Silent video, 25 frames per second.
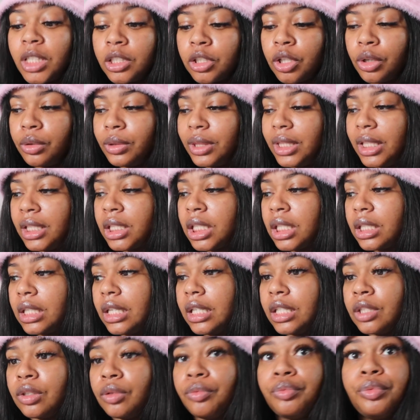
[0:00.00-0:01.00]
So this
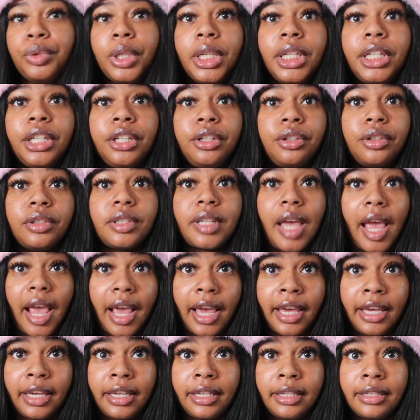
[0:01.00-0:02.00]
is a really good
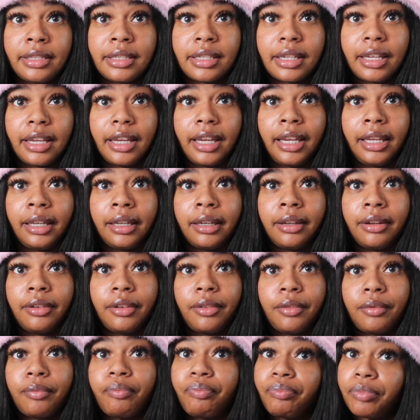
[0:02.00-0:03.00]
aid in
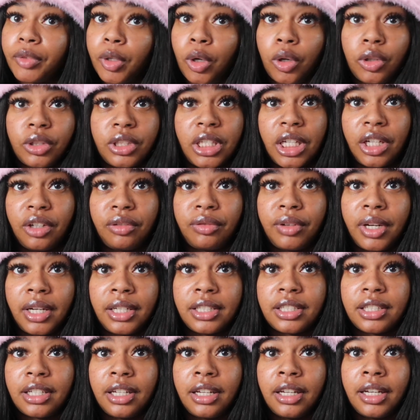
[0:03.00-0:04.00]
content
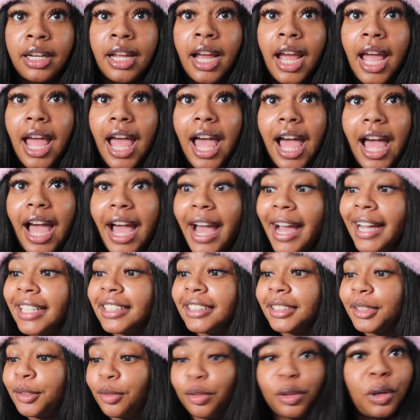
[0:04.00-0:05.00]
creation
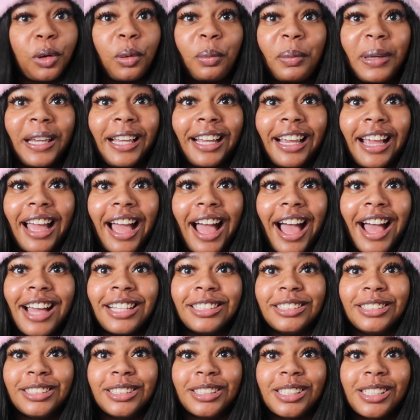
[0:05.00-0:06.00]
and filming
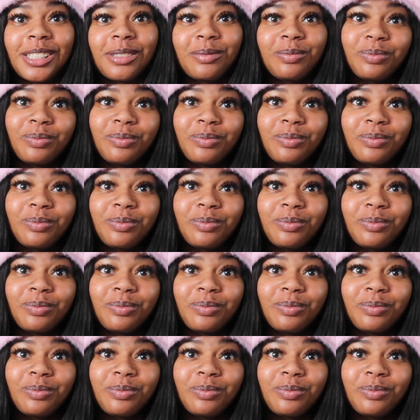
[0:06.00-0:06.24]
and